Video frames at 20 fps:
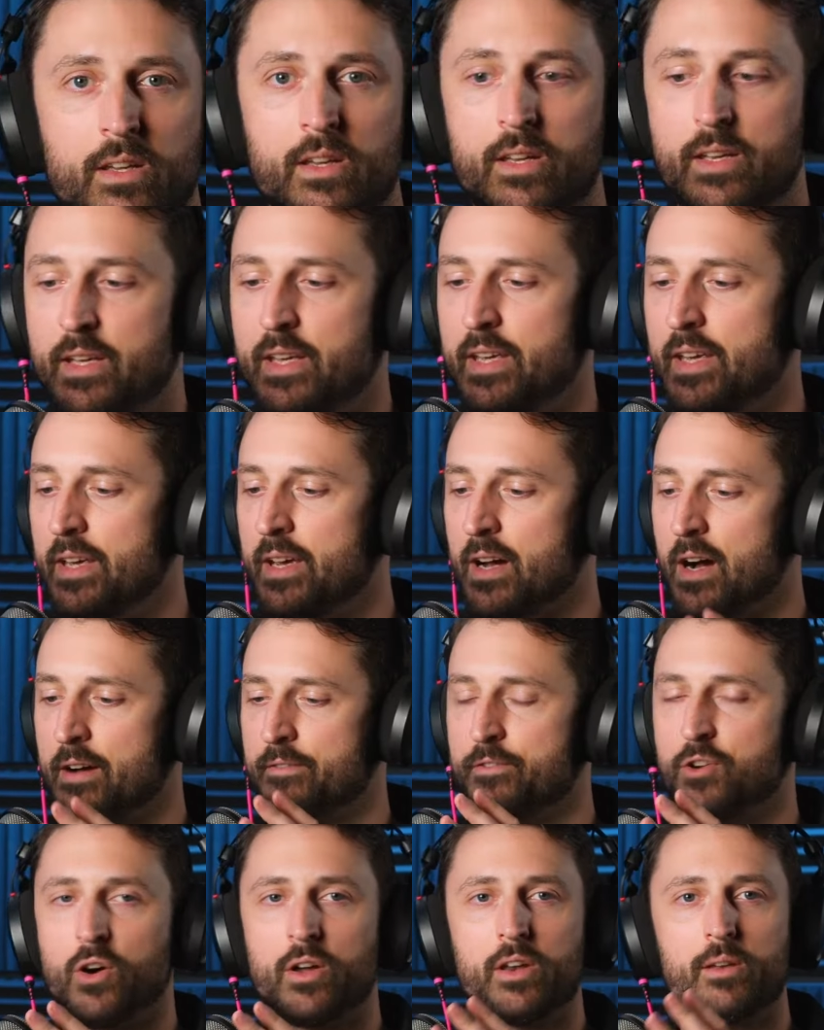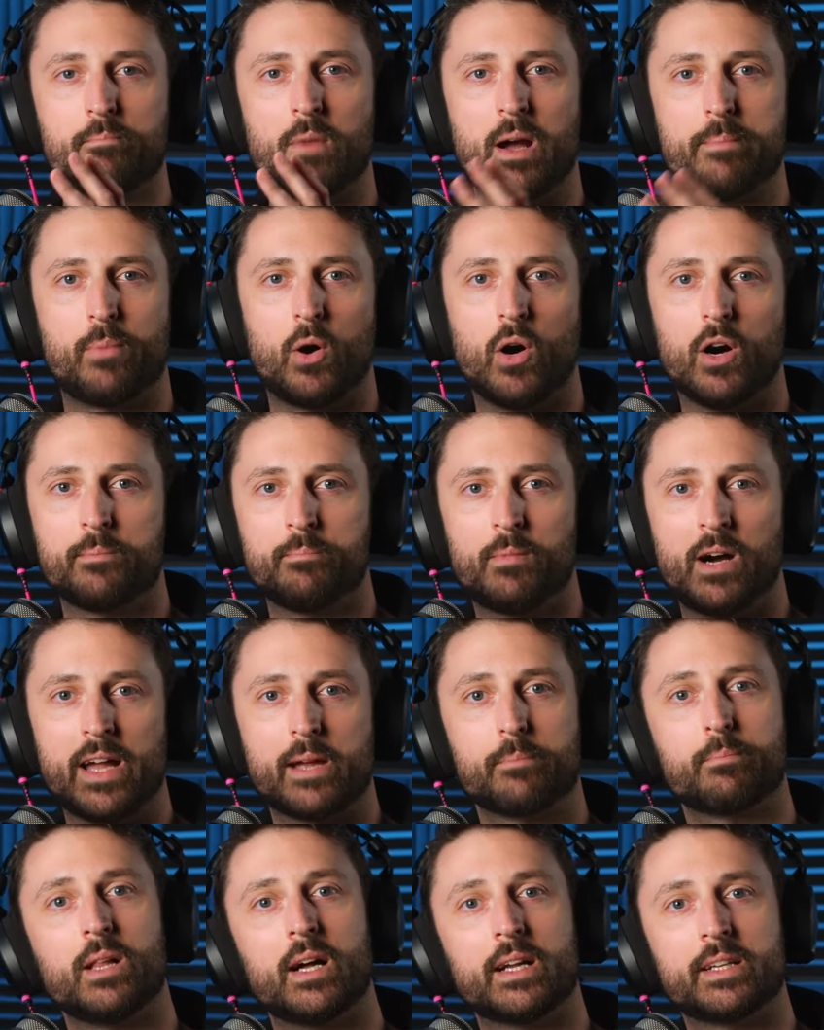Here I've got my pod
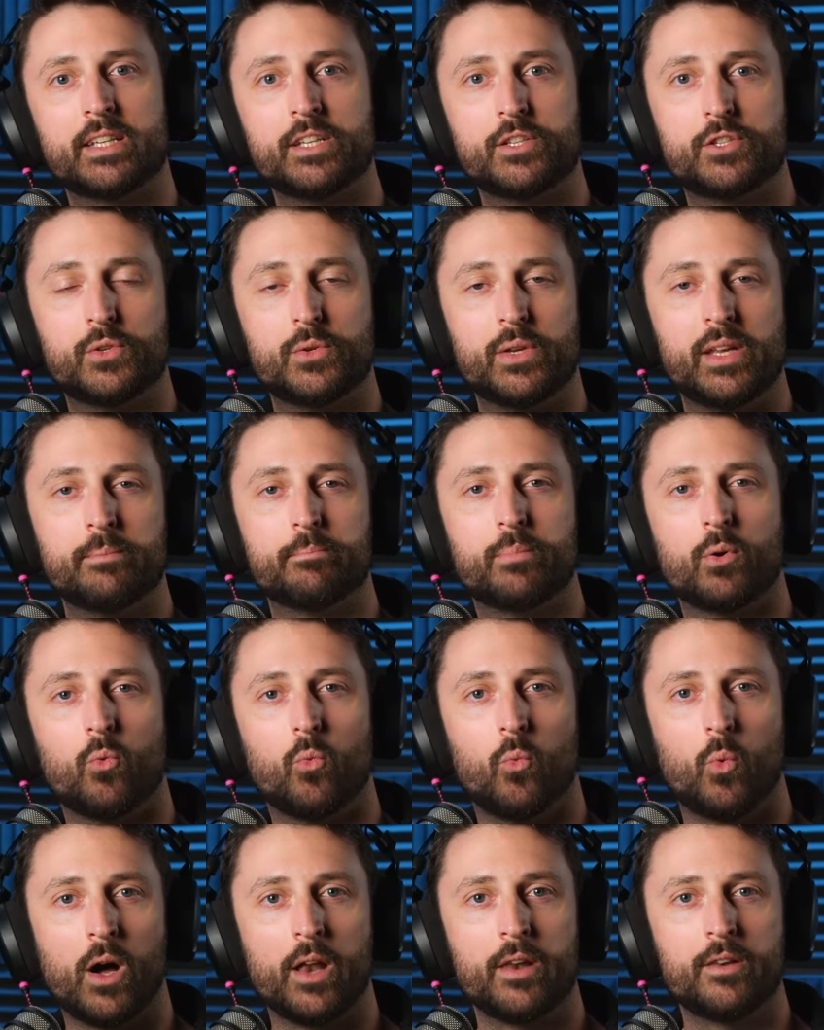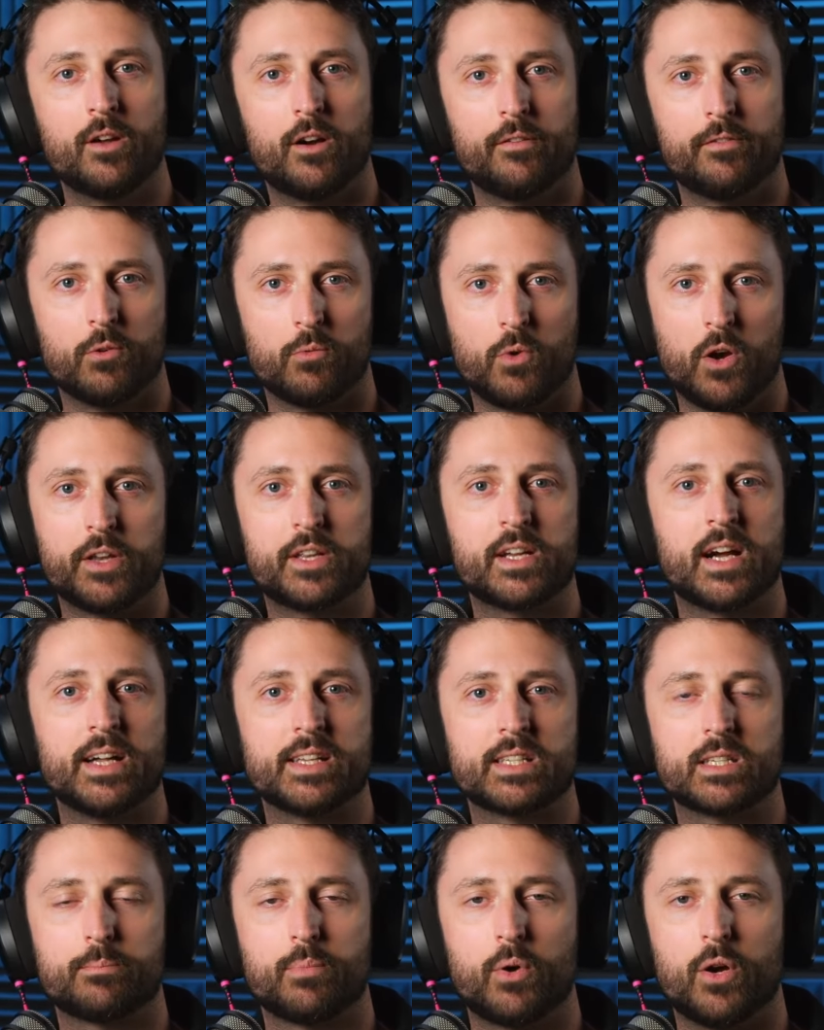mic plugged into input 1 of the
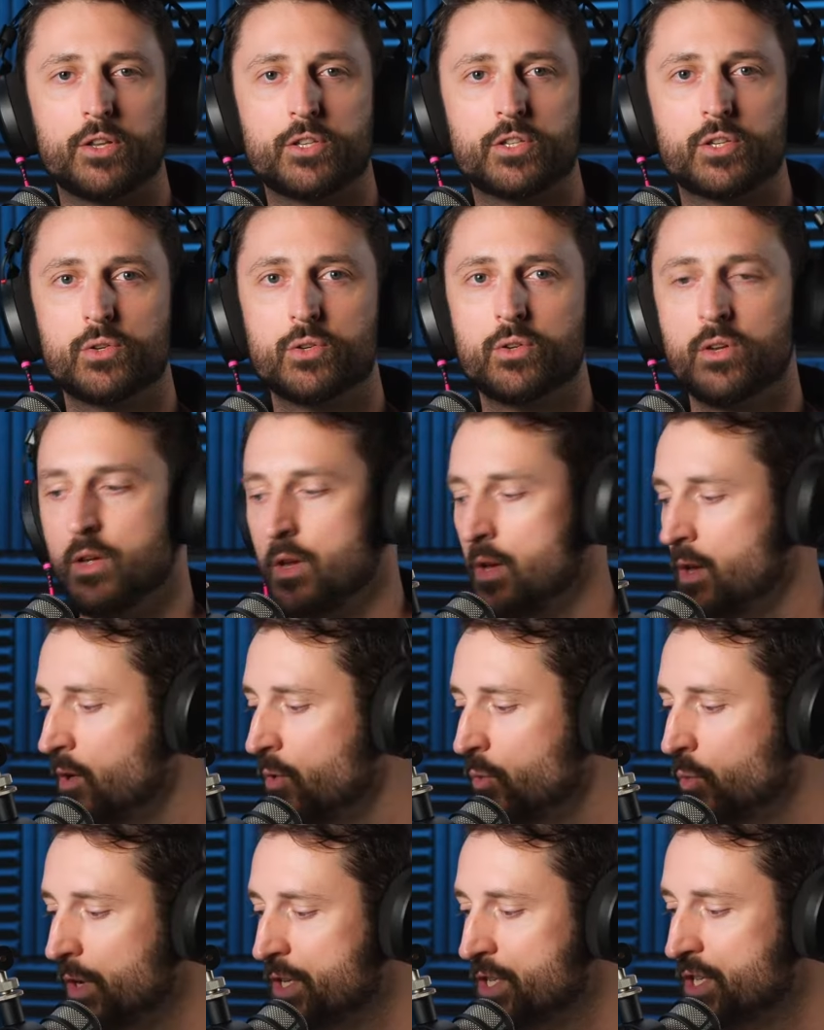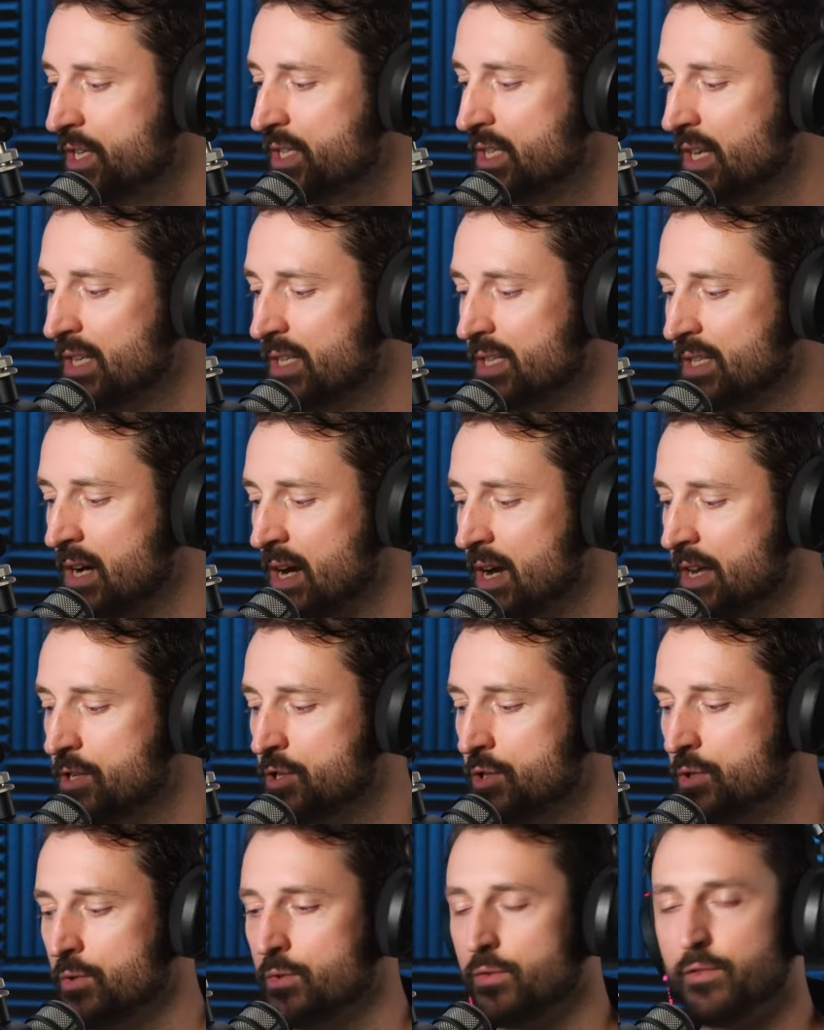RØDECaster Pro II, which is assigned
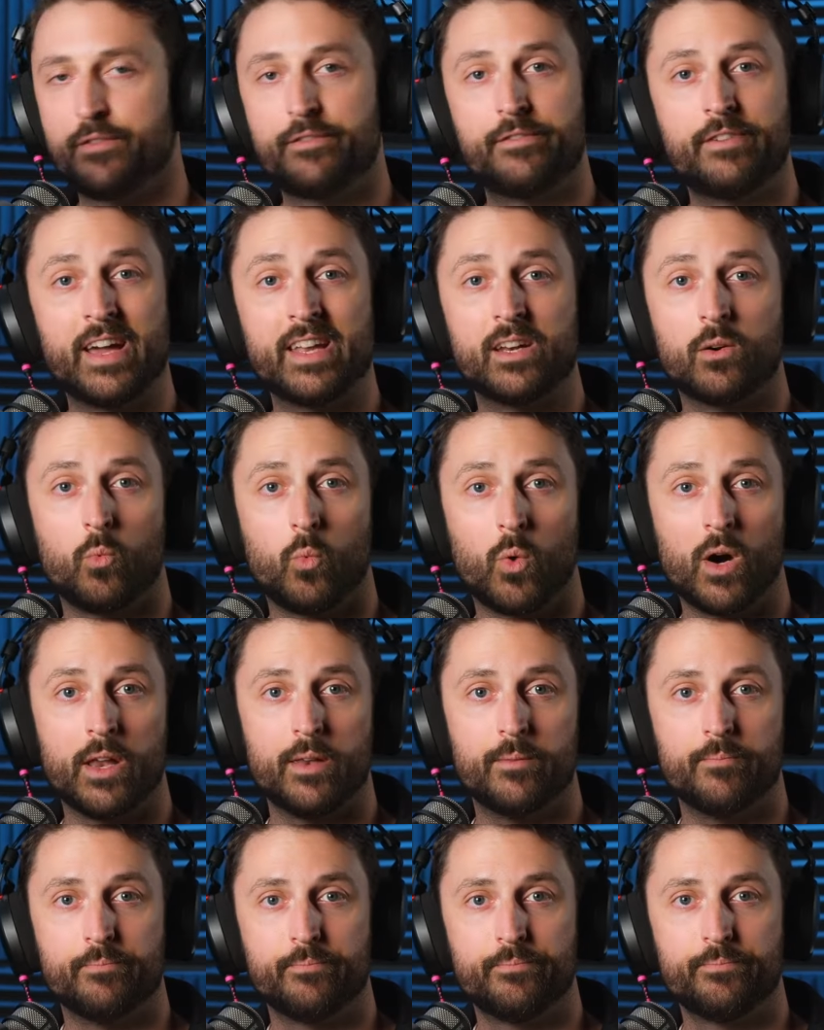to fader 1.